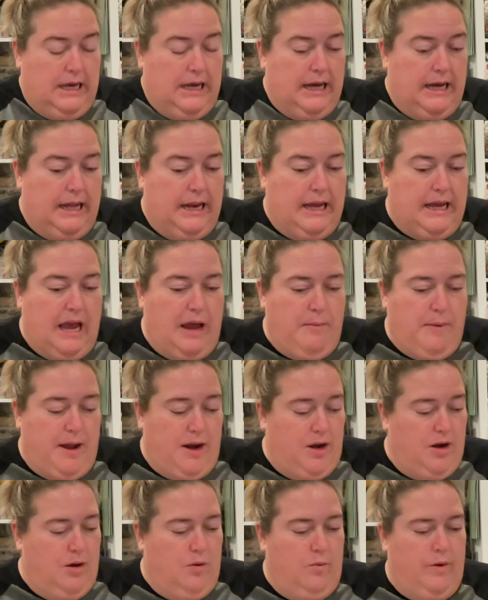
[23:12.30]
And it came out of
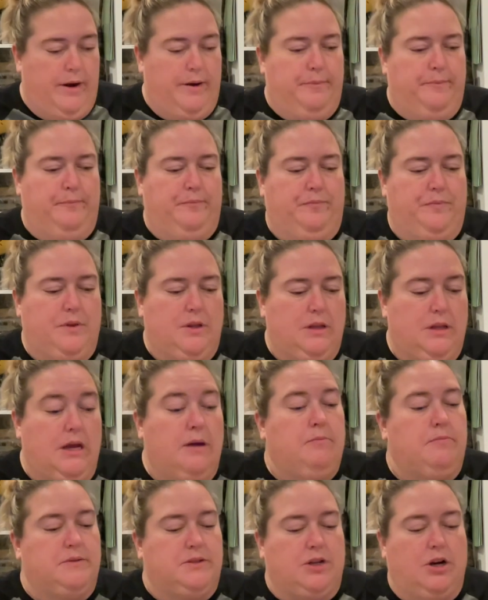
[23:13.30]
nowhere.
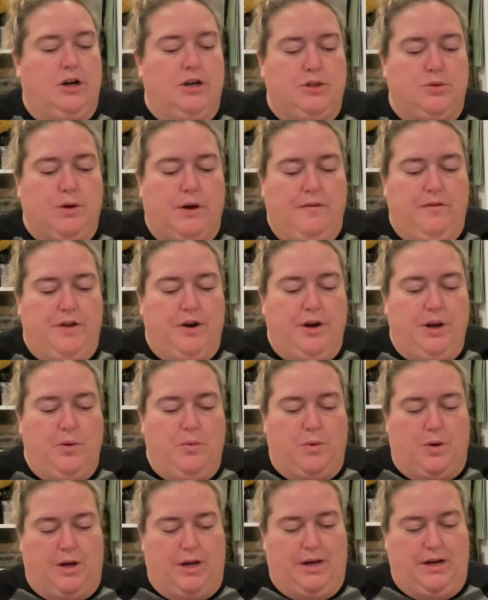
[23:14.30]
Yep, started at
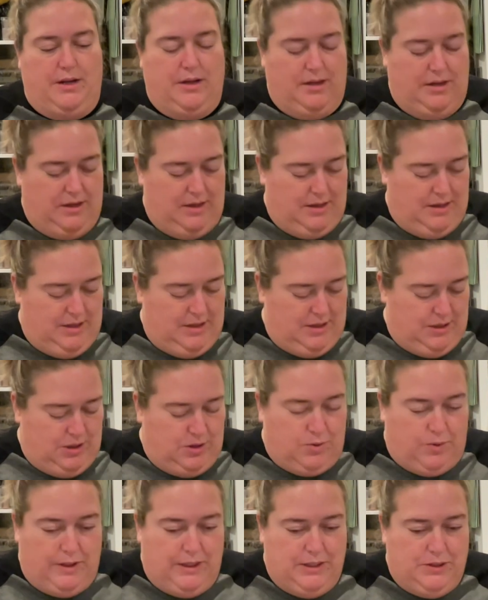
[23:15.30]
12/31,
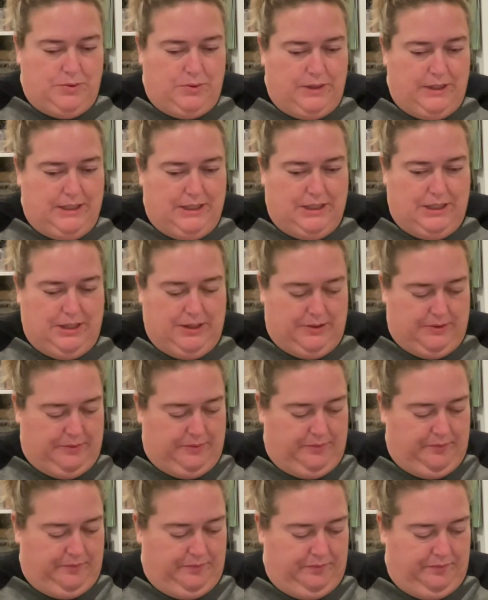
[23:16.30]
2022.
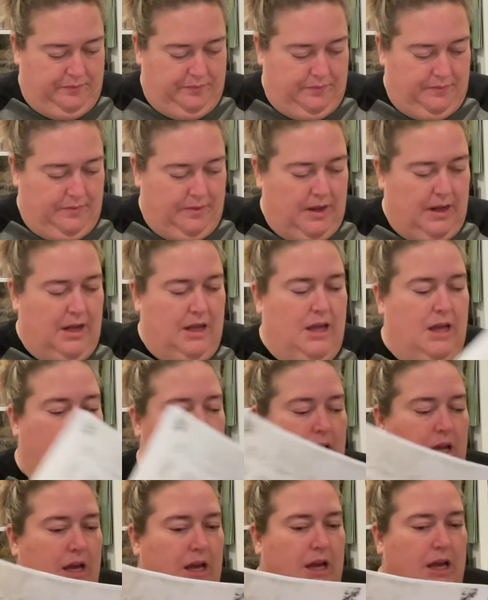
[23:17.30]

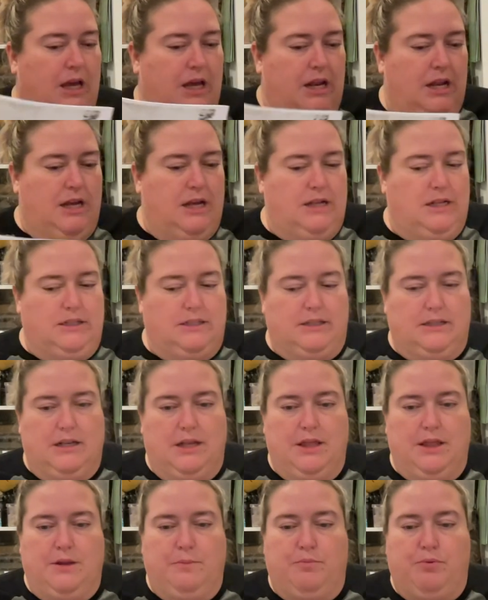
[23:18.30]
It is
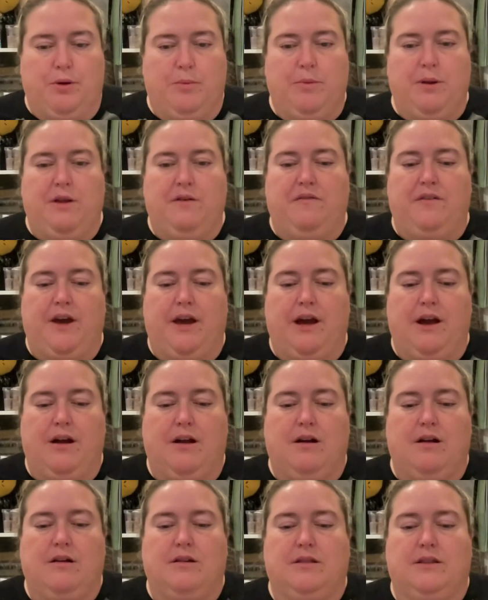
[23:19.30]
The Primitive
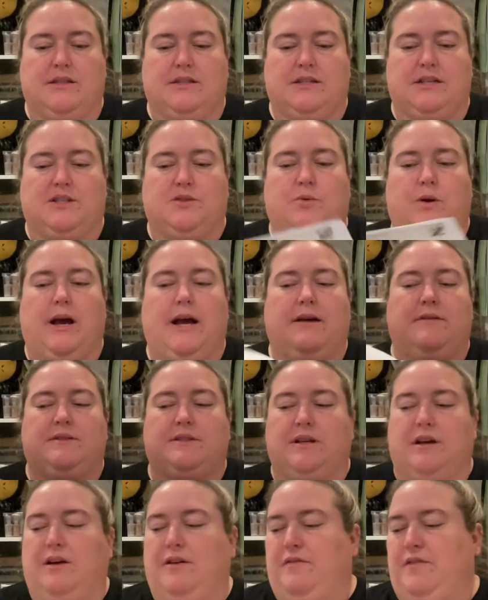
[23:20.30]
Hair, The Six Wives
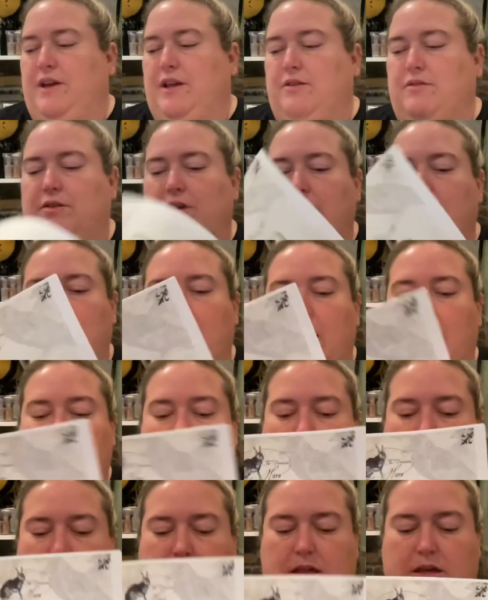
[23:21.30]
of Henry
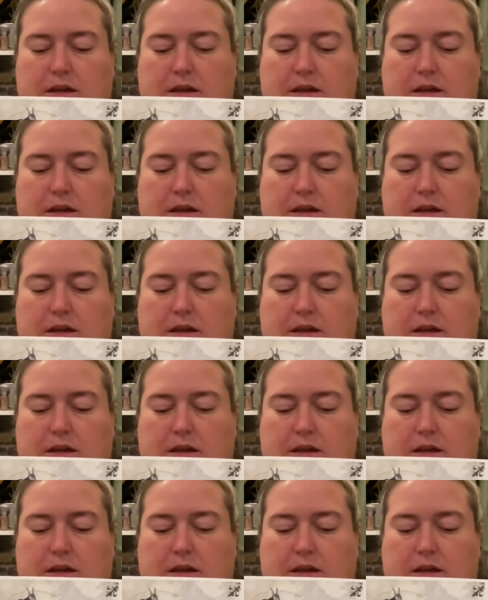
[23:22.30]
VIII.